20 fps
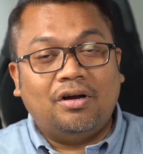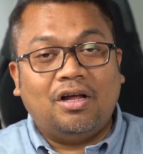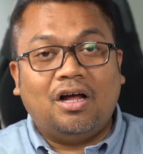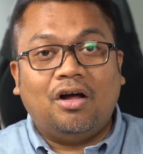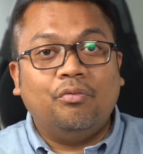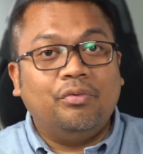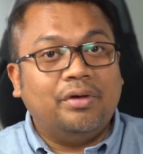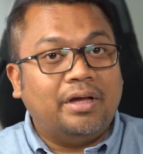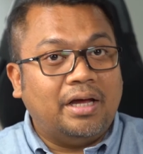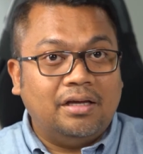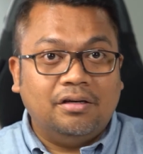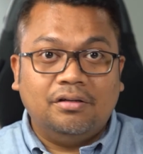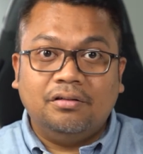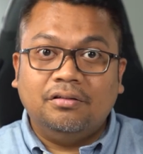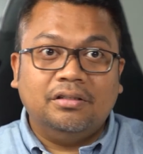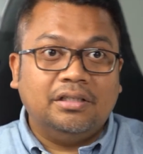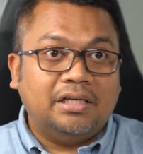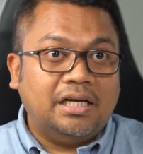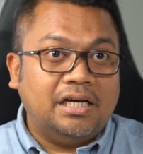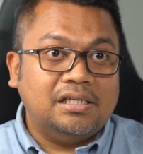how we handle
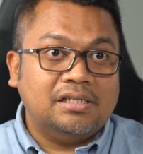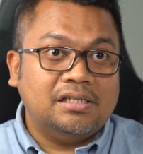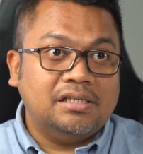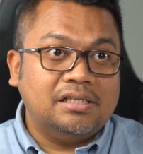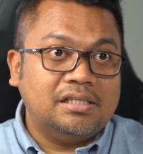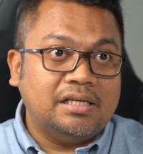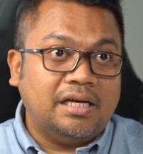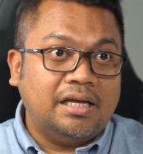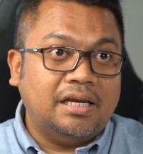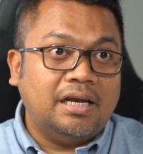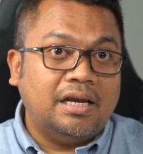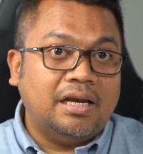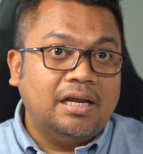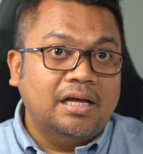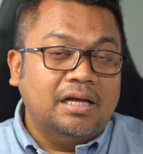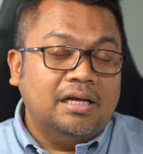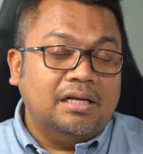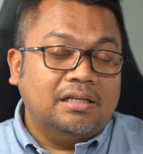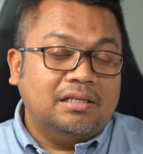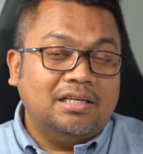the cases and
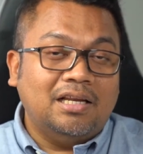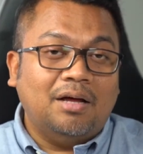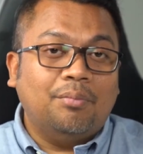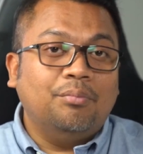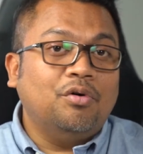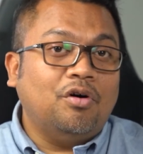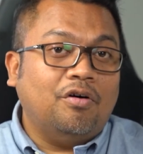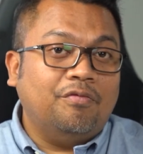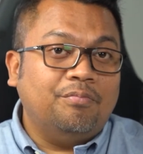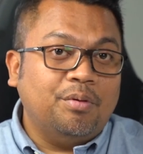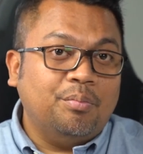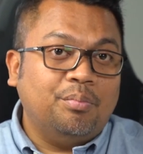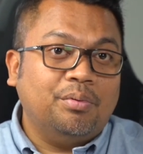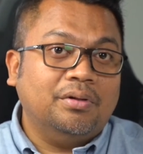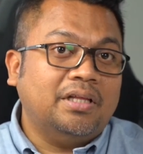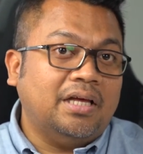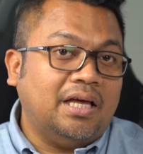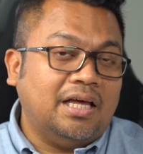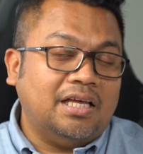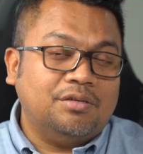the number of people
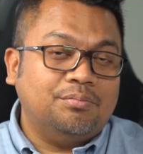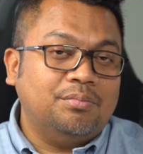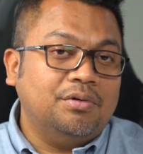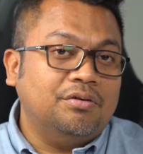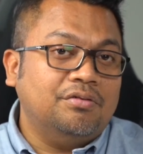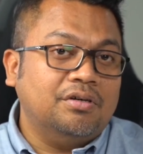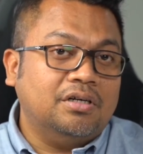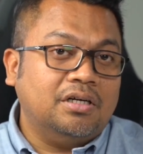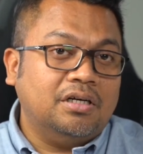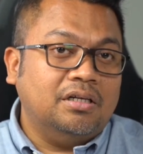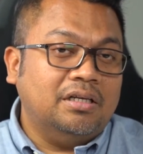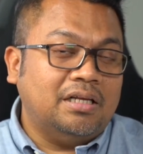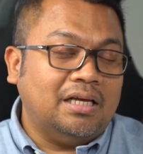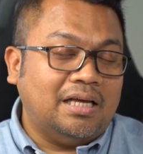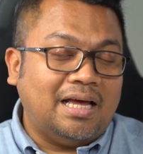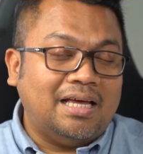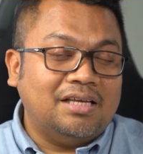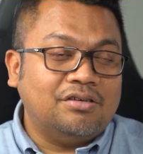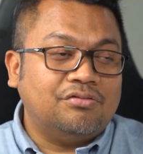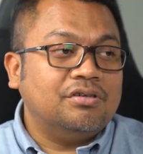that
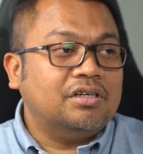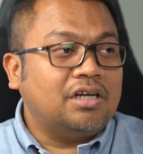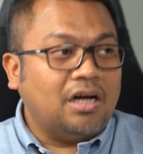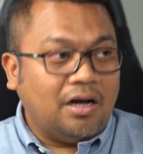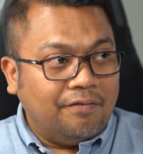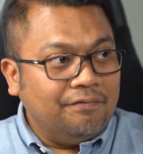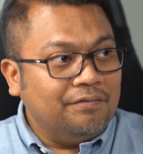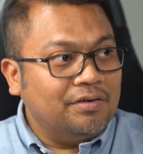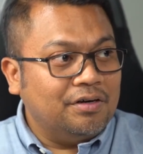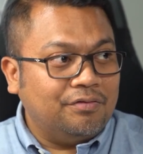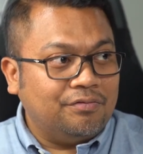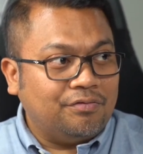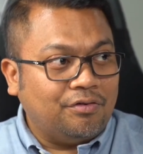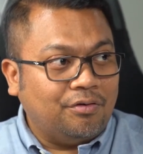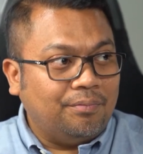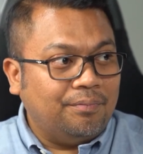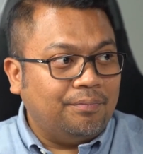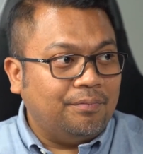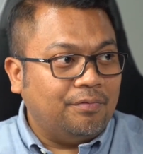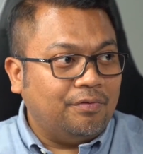has recovered from